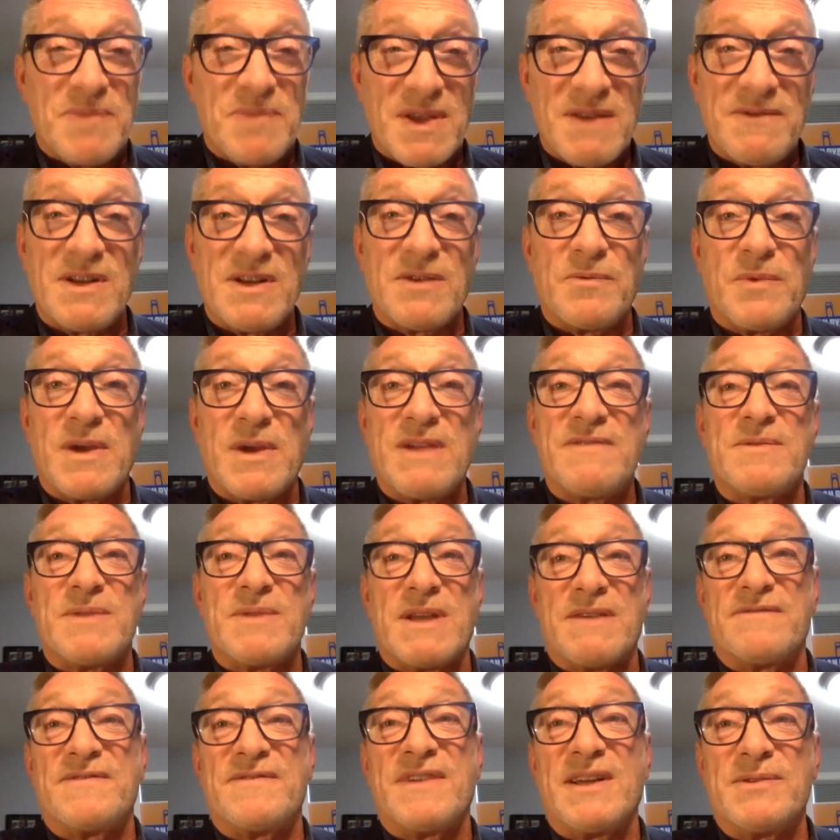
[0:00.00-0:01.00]
away from
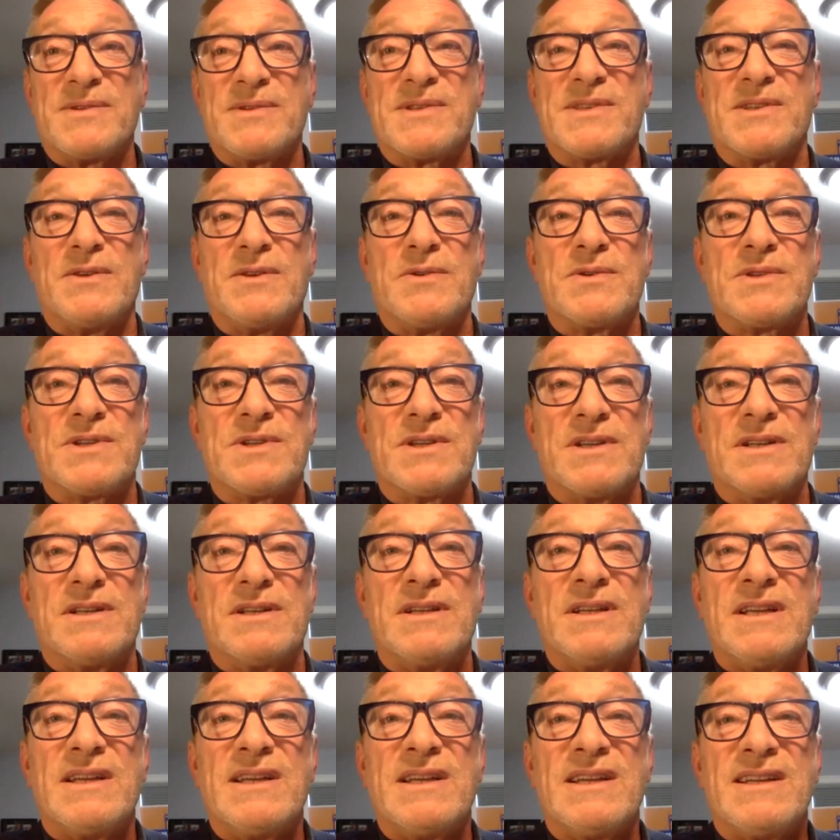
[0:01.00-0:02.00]
that failed solution
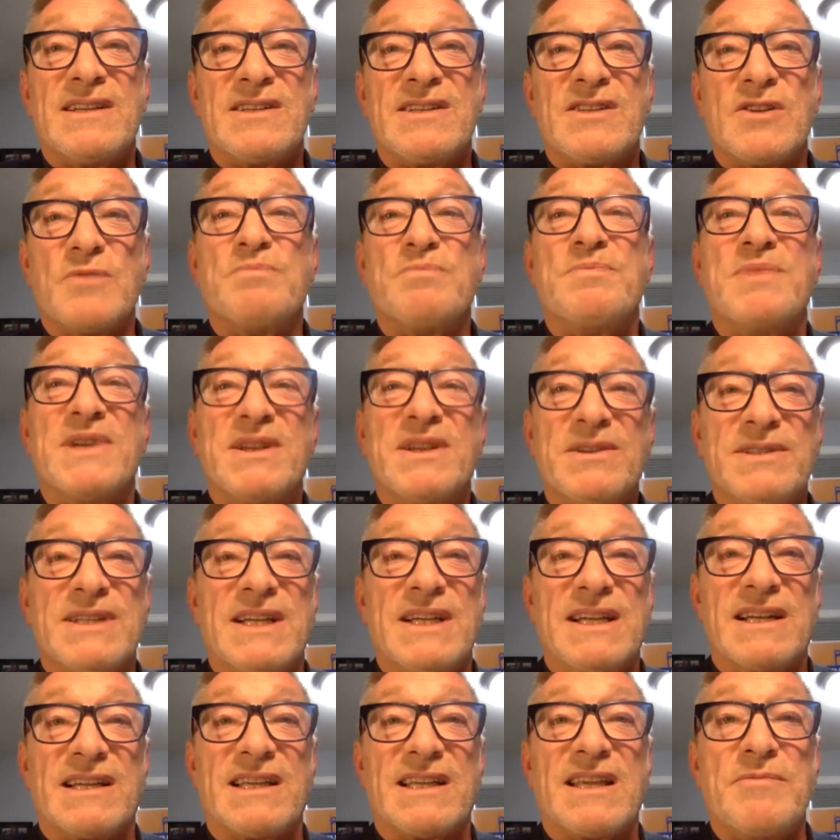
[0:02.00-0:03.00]
to
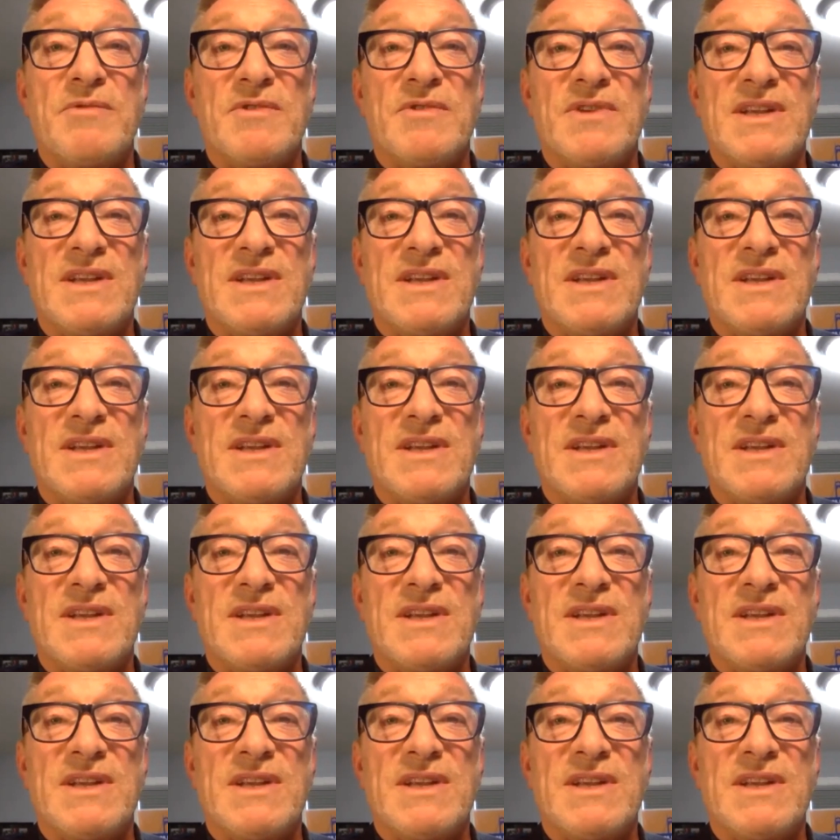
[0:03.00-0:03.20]
building a community